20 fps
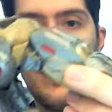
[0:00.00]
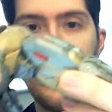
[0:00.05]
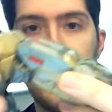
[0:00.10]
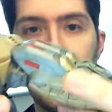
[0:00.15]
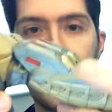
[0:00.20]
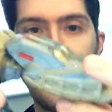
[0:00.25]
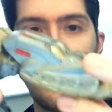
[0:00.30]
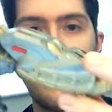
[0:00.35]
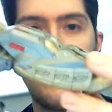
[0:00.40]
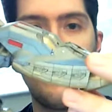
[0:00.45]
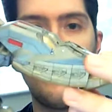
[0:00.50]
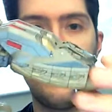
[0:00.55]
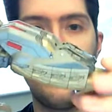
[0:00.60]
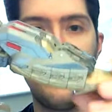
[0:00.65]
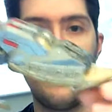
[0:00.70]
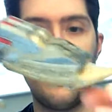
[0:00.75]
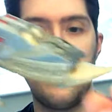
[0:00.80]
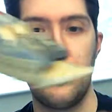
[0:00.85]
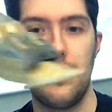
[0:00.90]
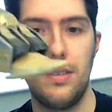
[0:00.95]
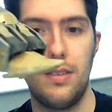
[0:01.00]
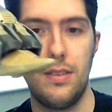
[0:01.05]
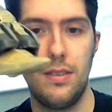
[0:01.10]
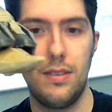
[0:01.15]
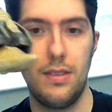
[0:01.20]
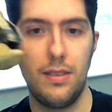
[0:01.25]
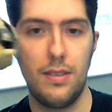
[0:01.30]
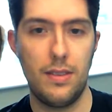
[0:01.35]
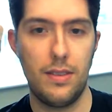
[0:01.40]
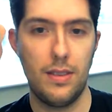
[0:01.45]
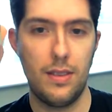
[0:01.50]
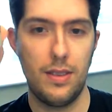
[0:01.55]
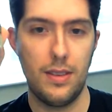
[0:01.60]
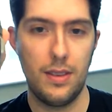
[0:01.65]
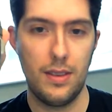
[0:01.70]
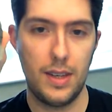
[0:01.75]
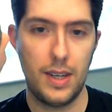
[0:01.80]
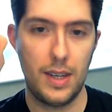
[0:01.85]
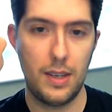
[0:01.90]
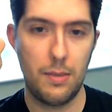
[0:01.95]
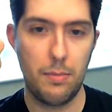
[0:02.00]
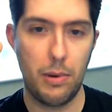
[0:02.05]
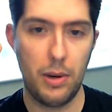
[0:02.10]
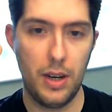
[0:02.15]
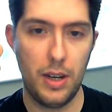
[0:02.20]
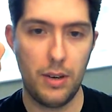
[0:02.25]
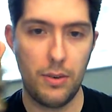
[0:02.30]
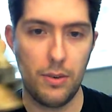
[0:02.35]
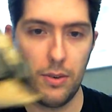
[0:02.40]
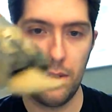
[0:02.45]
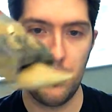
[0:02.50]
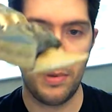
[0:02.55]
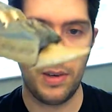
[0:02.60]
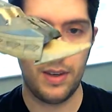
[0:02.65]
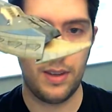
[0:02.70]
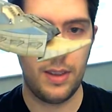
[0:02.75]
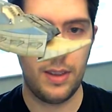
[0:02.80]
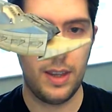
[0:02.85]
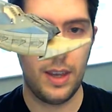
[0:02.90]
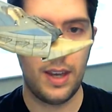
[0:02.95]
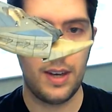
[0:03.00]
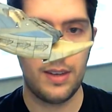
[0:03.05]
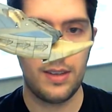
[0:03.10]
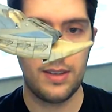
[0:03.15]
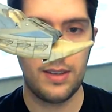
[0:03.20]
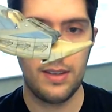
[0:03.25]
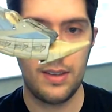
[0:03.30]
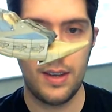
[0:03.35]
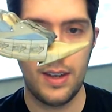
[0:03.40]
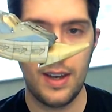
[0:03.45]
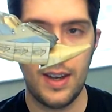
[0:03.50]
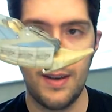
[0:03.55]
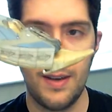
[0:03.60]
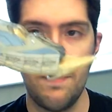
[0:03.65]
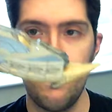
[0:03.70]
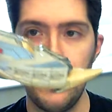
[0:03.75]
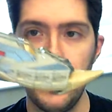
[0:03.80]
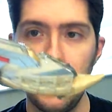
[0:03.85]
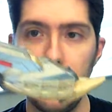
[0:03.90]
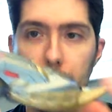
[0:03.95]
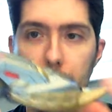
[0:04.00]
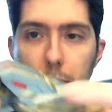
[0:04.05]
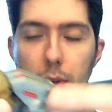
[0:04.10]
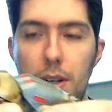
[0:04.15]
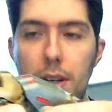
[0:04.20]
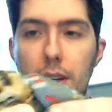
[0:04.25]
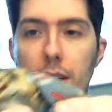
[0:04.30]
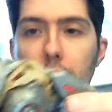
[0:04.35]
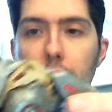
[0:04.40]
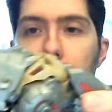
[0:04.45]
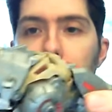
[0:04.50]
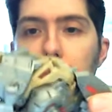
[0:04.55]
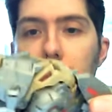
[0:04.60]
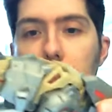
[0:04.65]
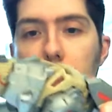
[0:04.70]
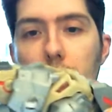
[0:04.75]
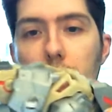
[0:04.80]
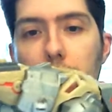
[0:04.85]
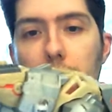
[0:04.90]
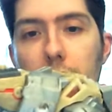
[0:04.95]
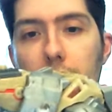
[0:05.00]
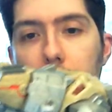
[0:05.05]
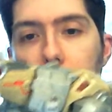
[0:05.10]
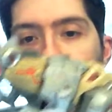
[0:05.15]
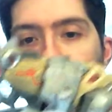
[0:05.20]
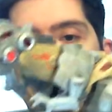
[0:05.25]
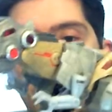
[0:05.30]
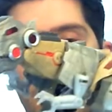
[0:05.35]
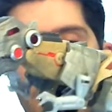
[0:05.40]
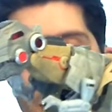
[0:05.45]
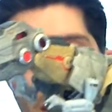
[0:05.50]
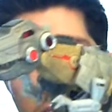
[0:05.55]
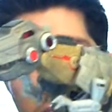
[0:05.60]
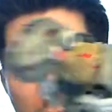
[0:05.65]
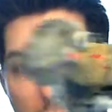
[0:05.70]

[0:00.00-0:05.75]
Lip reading: thick, and obviously there's the nice pointy gold bit on the end. Yeah, but he looks all right in that mode.